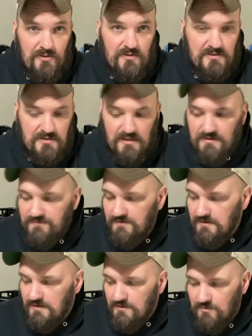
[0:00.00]
stuff
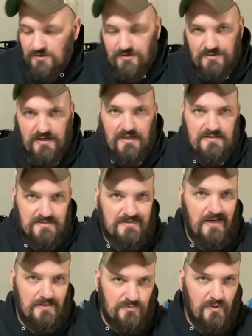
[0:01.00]
where you're at a
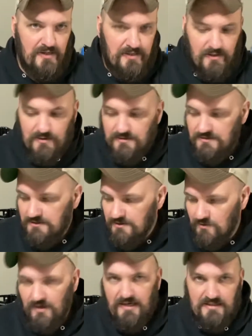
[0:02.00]
set 20 yards
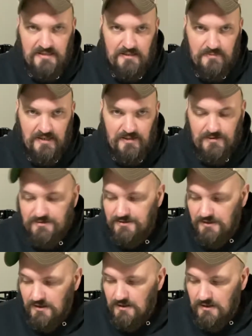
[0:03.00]
or 18 meters.
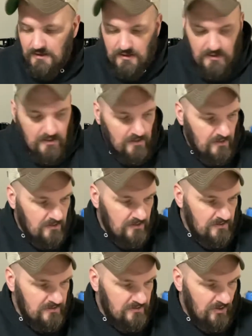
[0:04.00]

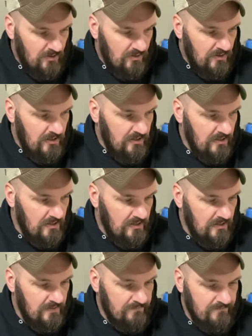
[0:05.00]
So
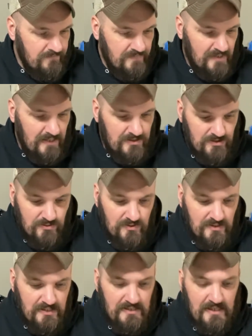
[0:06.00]
I do
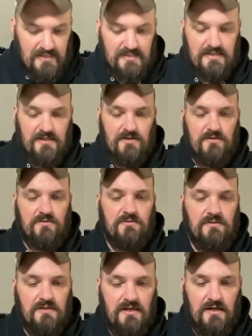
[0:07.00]
really like the
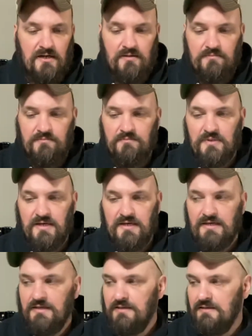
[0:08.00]
arrow,
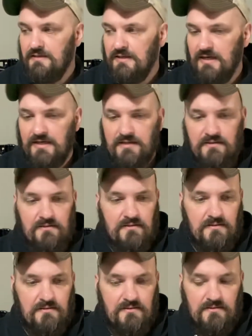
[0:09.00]
but like
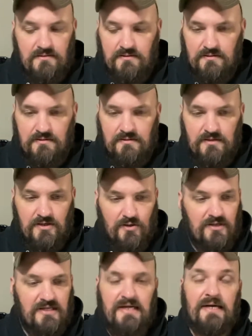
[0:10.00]
the
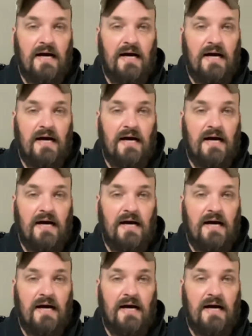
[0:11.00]
only thing